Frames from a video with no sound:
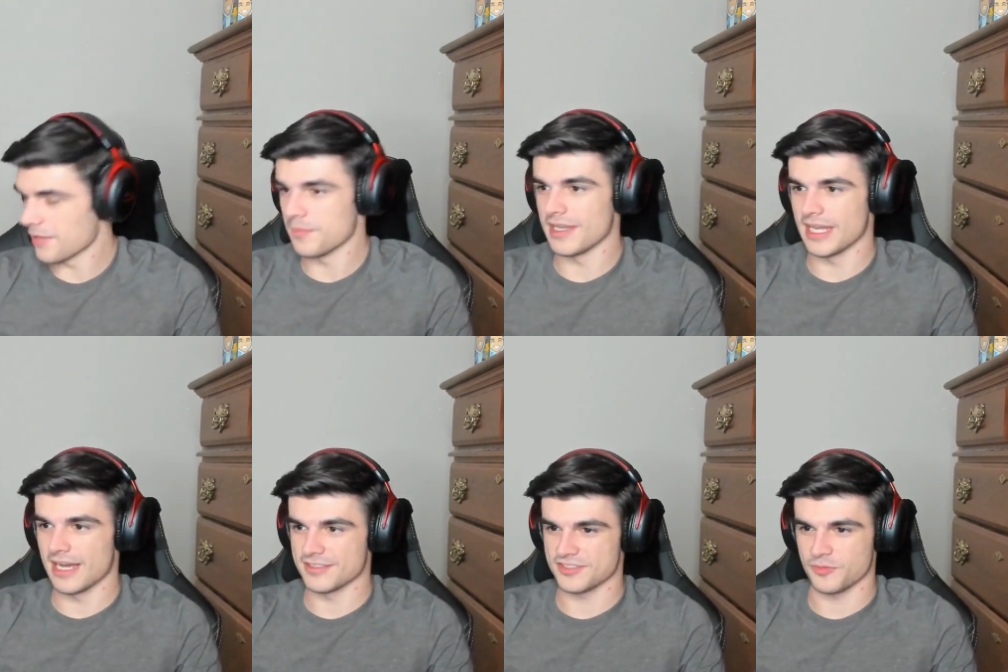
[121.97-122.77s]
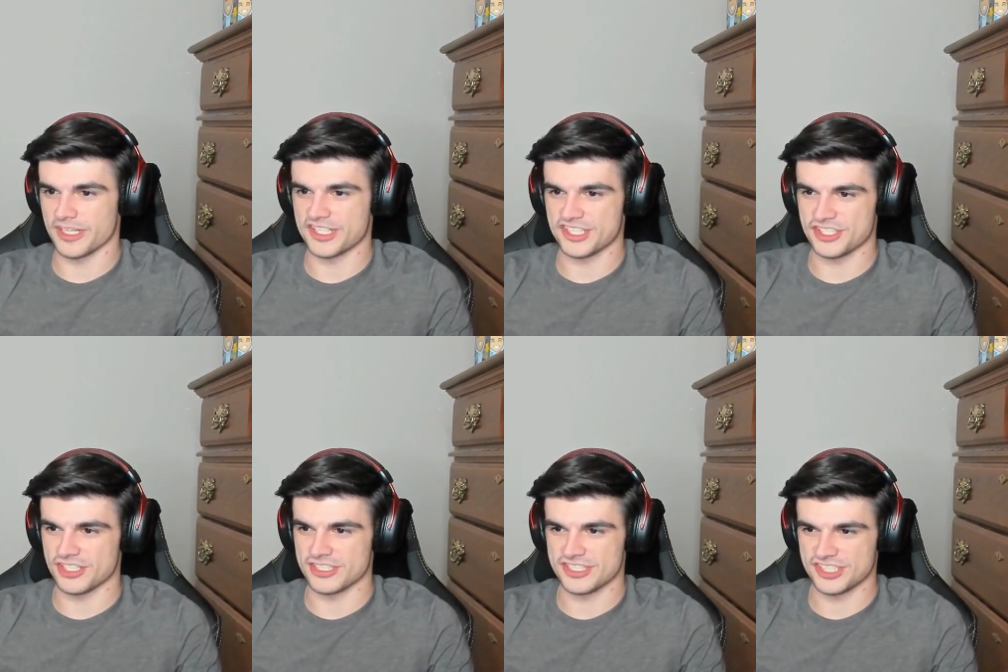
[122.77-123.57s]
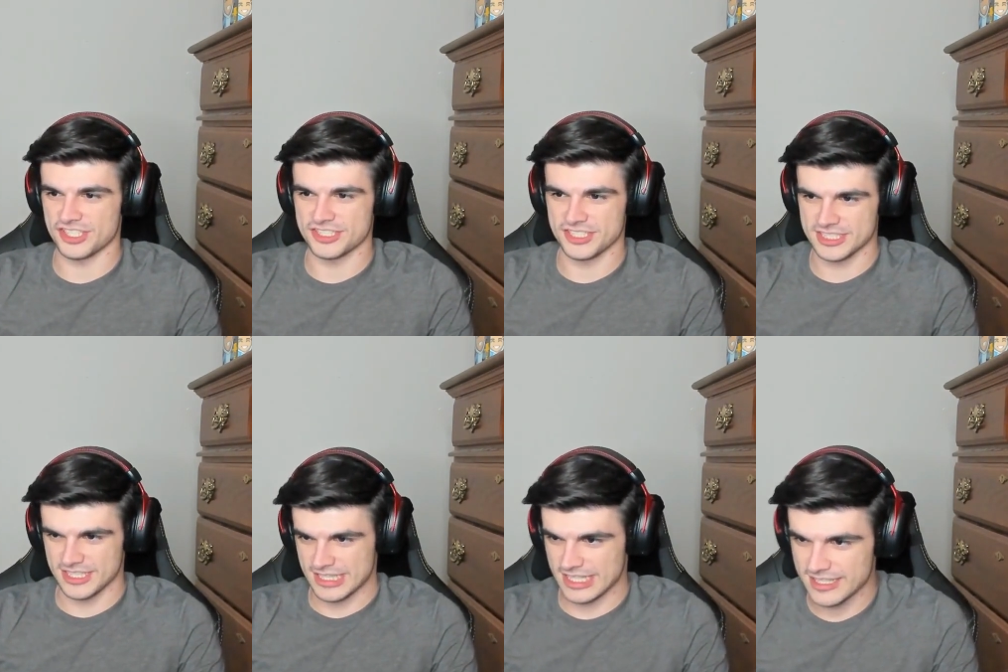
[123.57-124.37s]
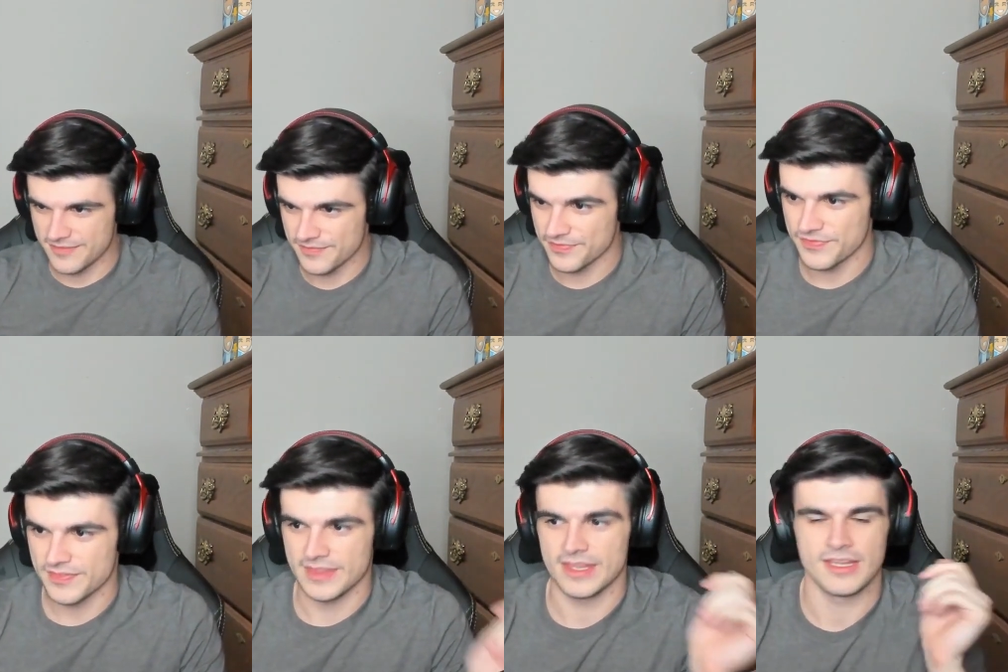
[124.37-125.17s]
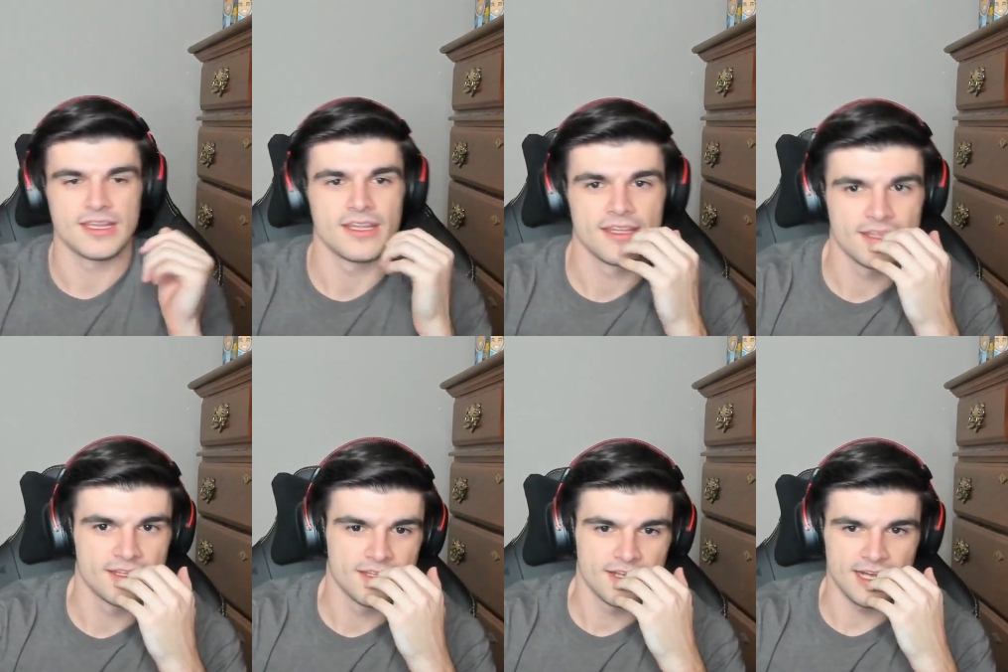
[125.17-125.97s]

midnight, I'll switch shirts or something. Yeah, yeah.